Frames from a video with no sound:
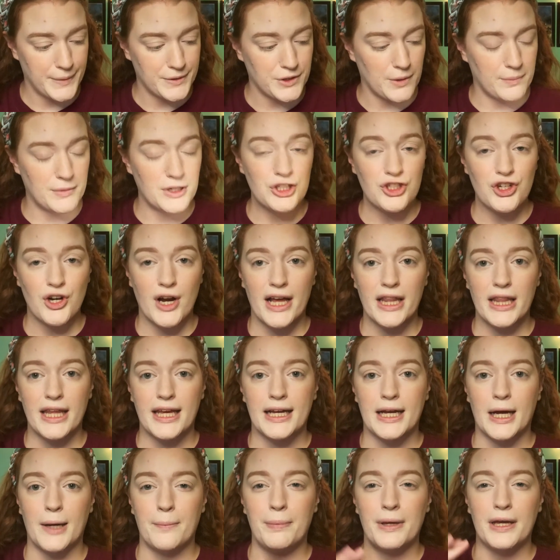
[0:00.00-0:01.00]
I'm gonna try like
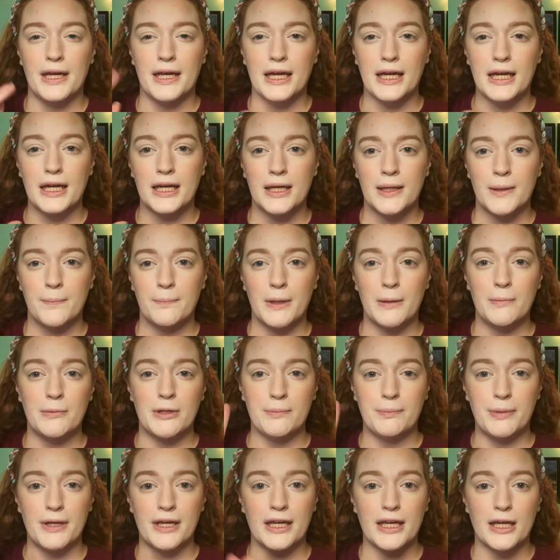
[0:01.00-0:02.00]
a pink, maybe
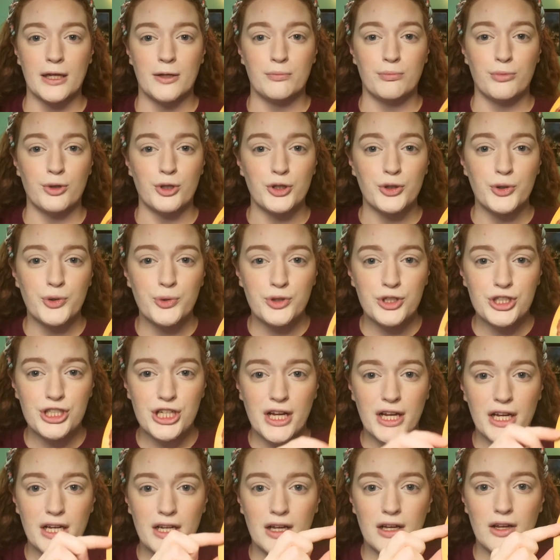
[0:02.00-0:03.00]
pink and blue
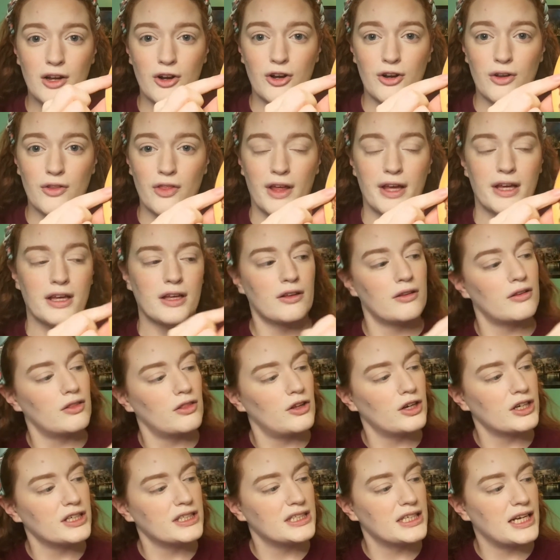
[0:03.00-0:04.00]
shade or like
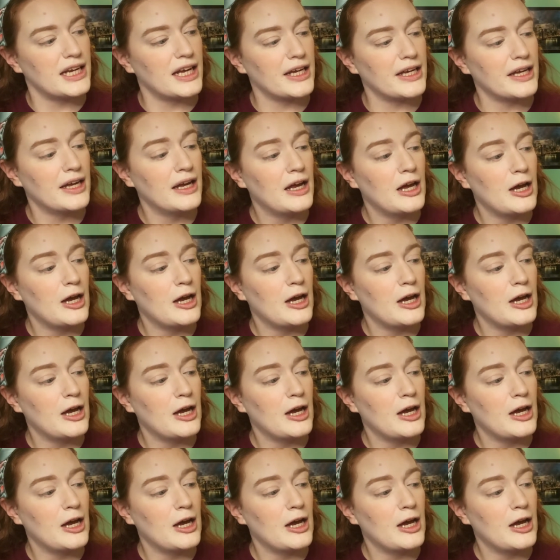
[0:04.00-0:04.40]
look today,